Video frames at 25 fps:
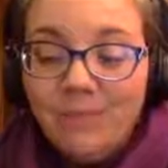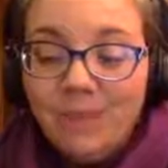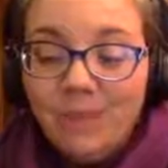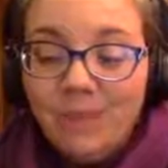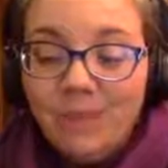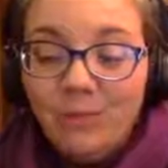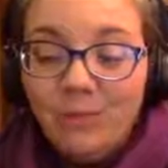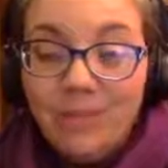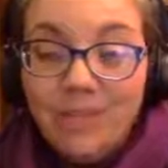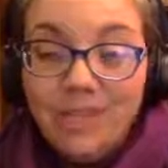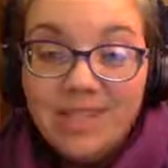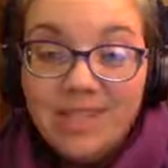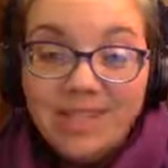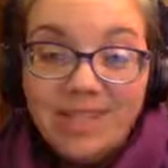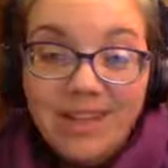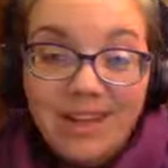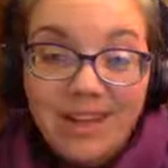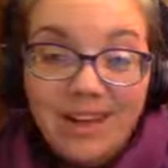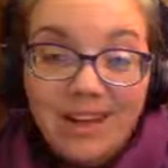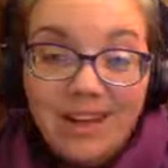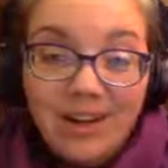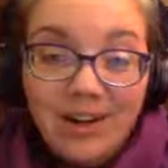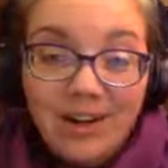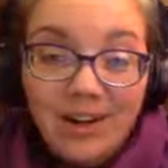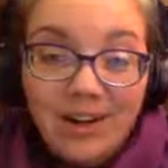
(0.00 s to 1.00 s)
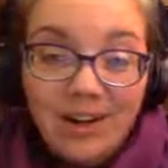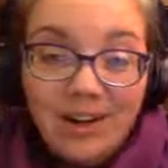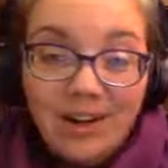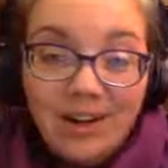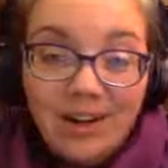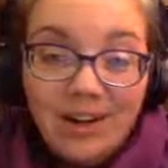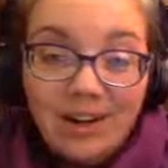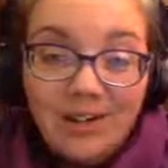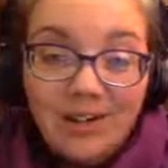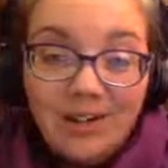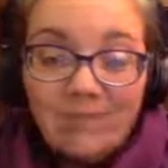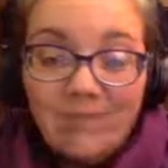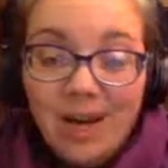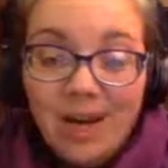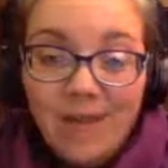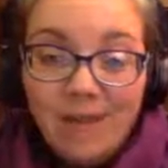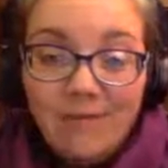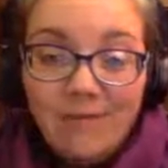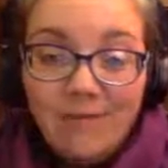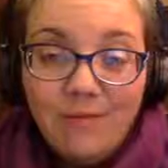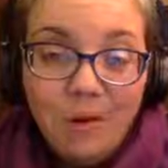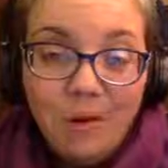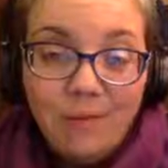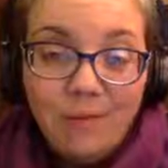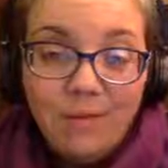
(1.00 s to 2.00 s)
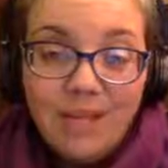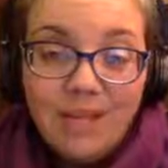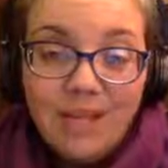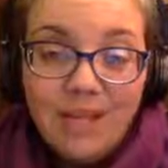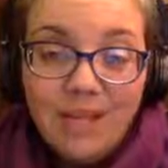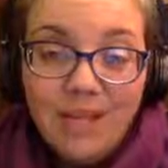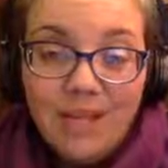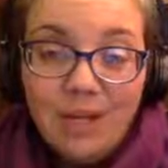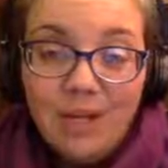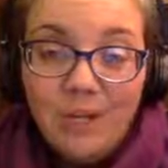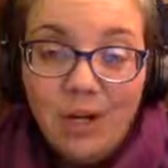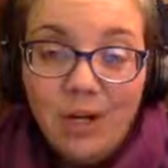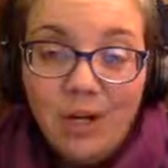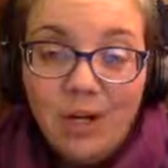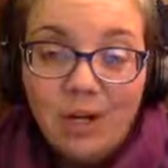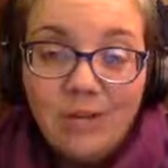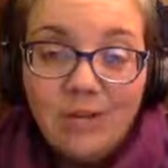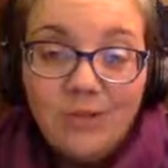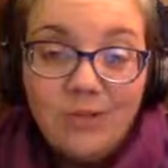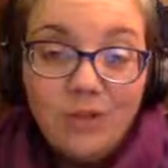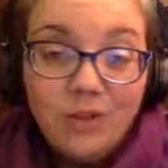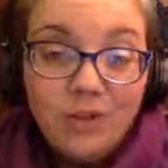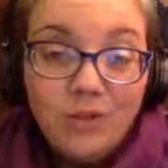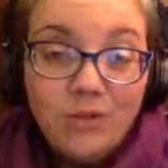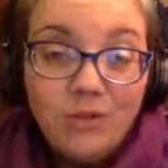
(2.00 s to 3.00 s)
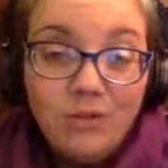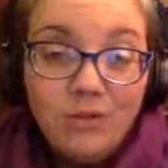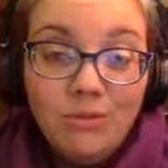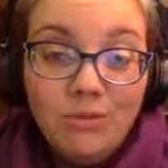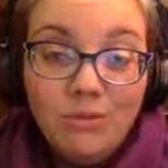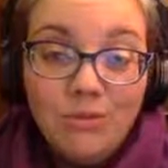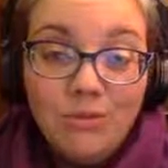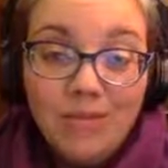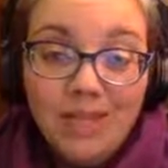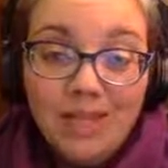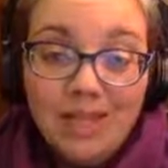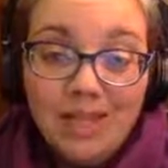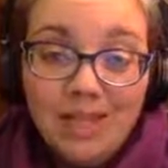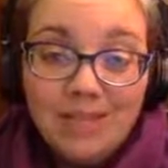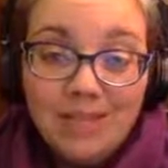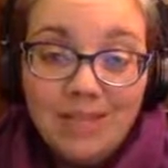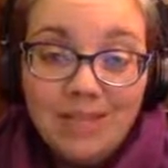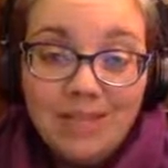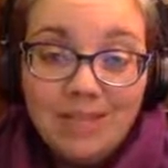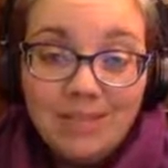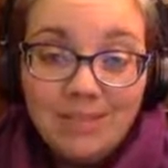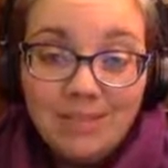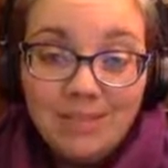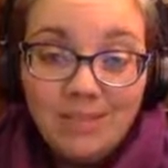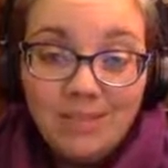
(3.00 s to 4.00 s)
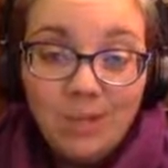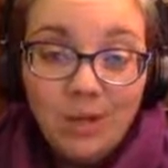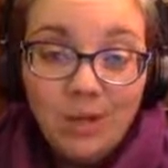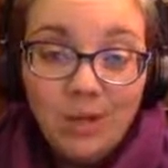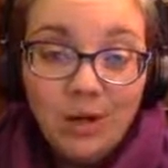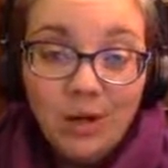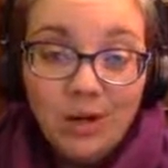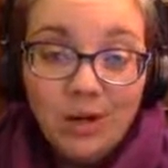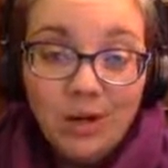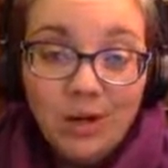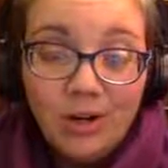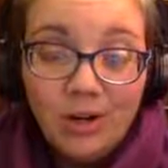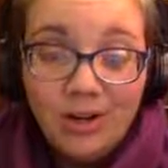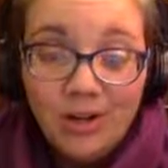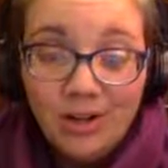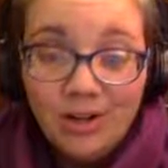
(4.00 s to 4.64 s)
we set my phone timer for 2 minutes per